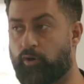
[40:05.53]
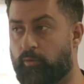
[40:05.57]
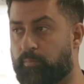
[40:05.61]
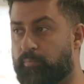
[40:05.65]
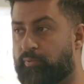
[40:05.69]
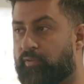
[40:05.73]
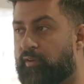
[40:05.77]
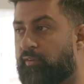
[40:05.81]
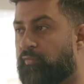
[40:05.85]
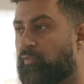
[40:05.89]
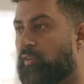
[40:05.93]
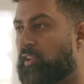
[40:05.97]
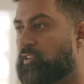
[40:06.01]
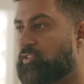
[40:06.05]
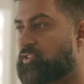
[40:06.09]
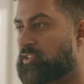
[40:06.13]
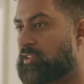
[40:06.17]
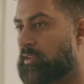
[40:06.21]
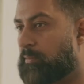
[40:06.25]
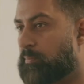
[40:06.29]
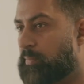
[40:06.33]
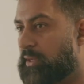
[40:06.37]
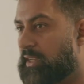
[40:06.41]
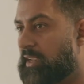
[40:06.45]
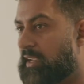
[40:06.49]
privileged to
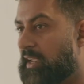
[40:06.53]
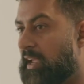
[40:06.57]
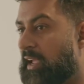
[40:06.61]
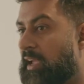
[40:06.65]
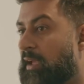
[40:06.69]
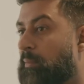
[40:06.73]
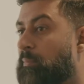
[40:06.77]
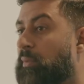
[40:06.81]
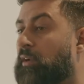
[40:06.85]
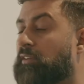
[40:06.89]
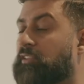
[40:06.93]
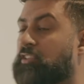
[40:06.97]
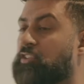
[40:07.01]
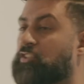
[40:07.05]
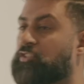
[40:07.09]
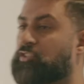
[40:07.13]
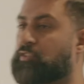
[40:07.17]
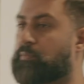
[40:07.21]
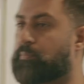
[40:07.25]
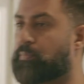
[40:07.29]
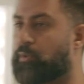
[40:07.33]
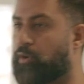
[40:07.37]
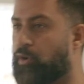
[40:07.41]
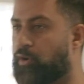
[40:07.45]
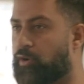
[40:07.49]
be able to
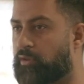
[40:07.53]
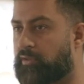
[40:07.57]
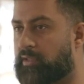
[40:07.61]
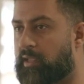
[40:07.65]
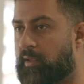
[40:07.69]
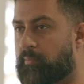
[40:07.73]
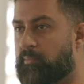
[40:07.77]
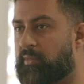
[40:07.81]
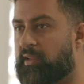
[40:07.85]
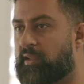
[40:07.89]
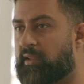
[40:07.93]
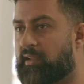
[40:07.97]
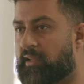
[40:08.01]
support them